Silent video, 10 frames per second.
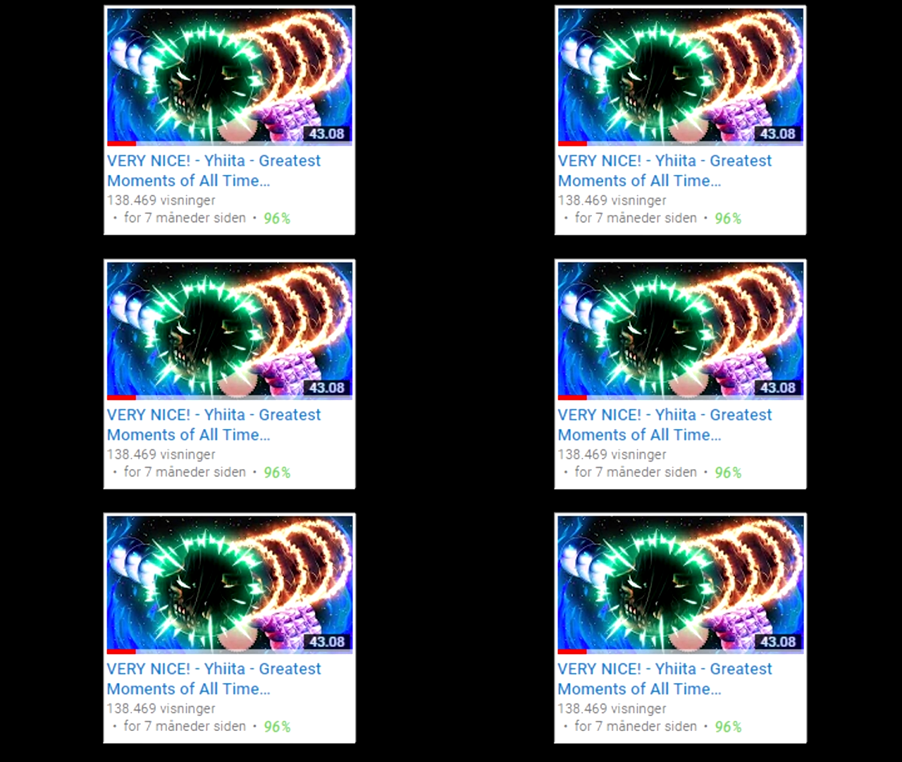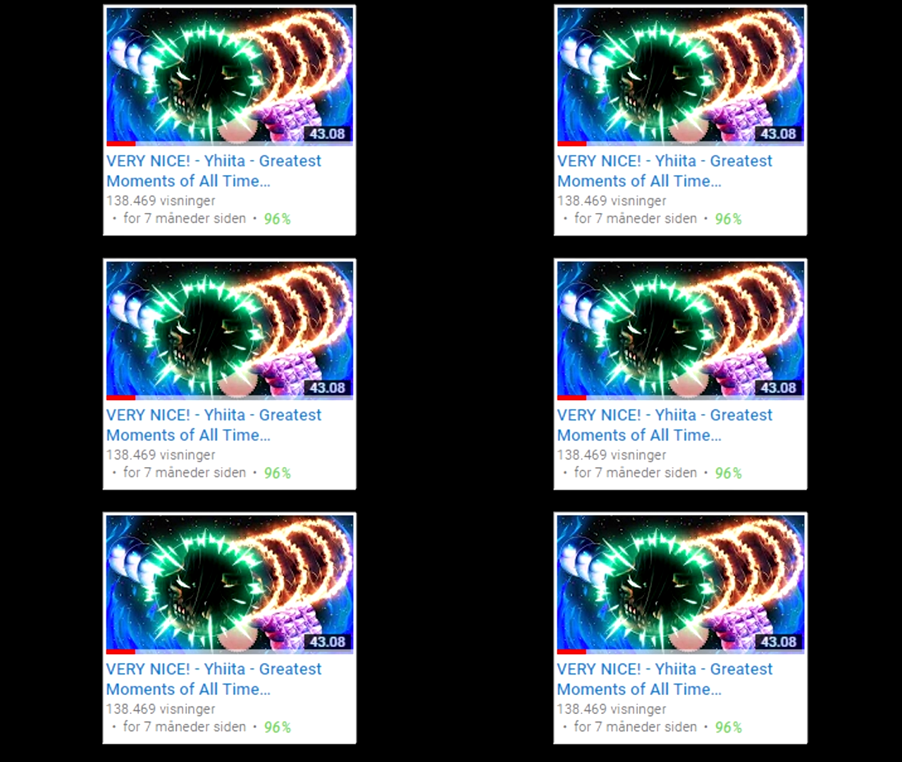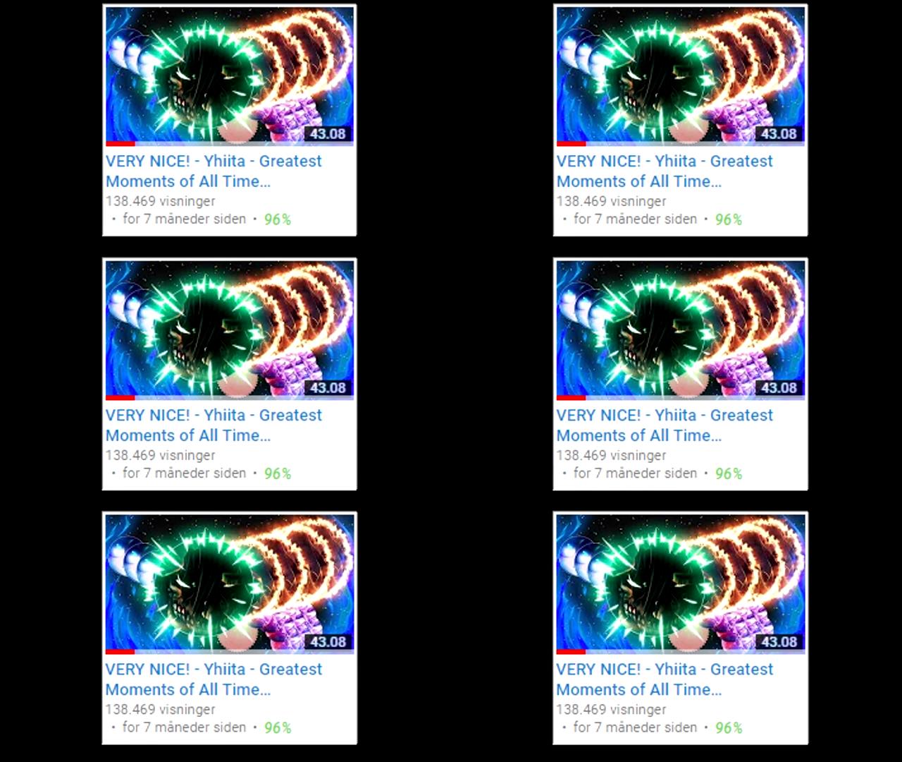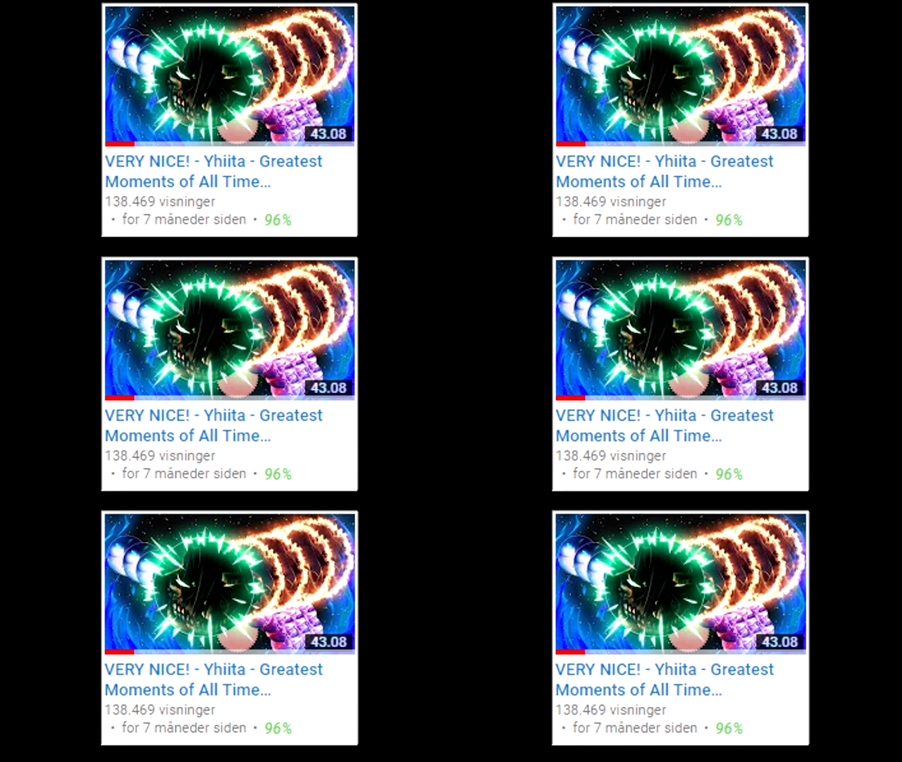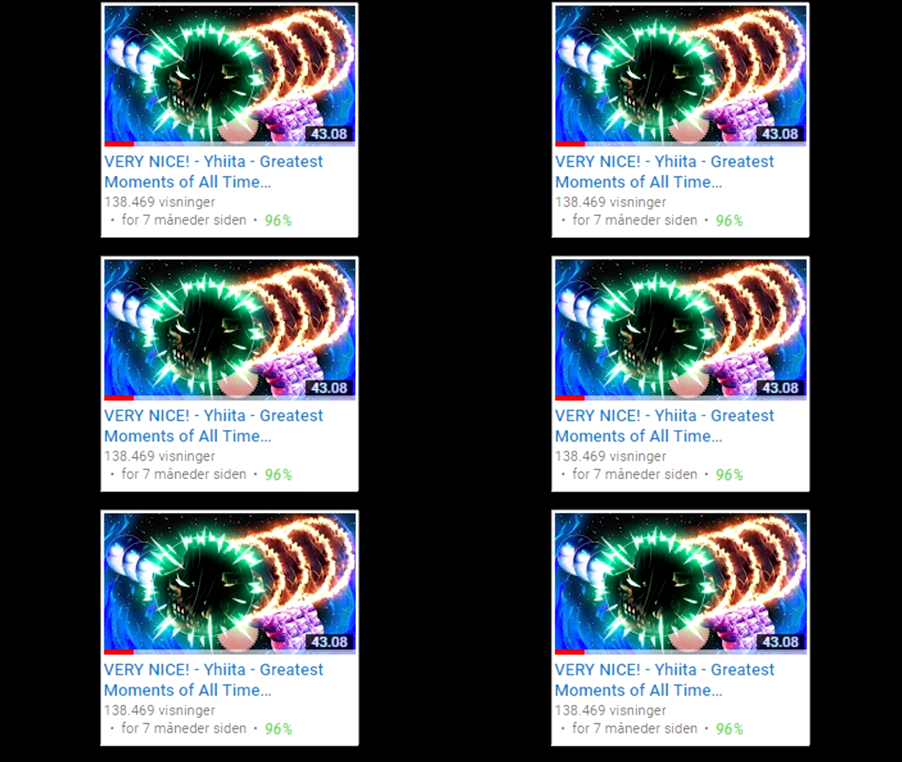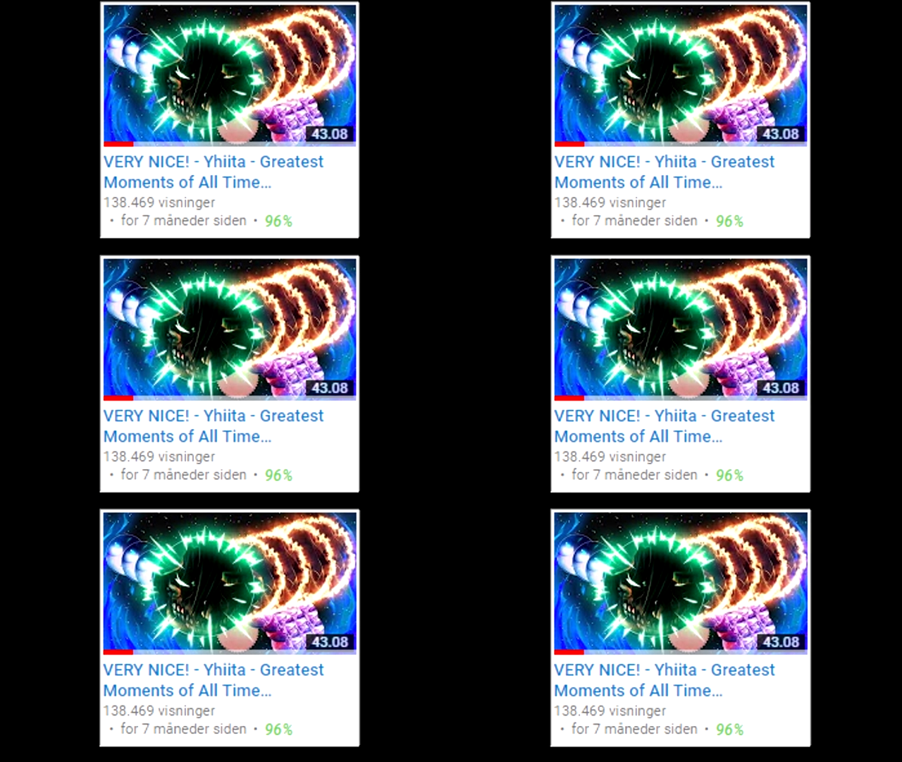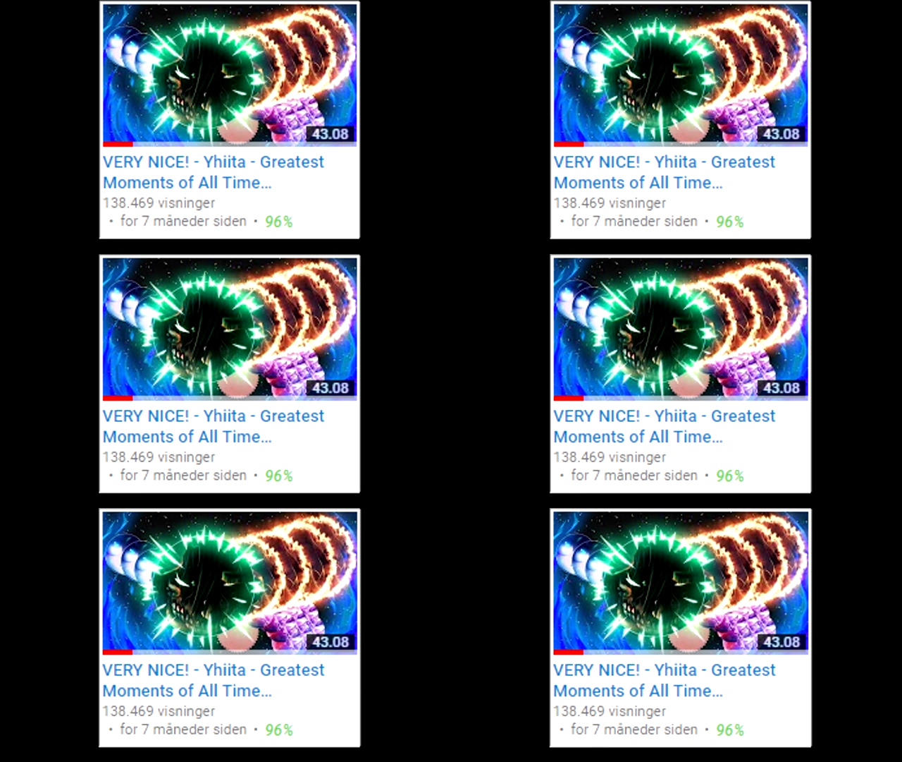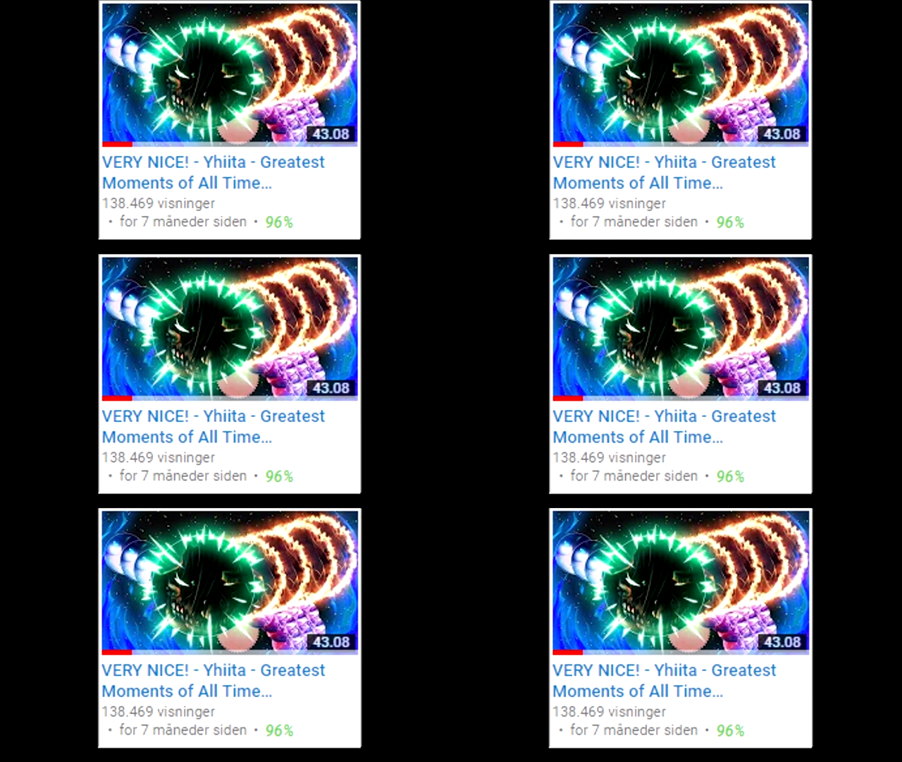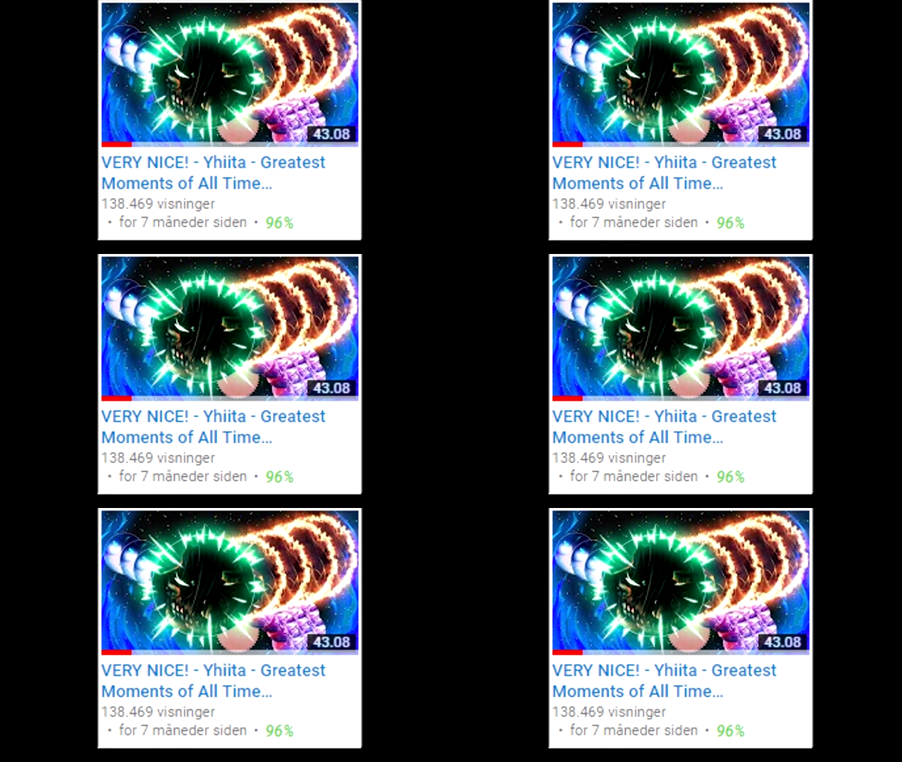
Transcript: [unreadable: no face in view]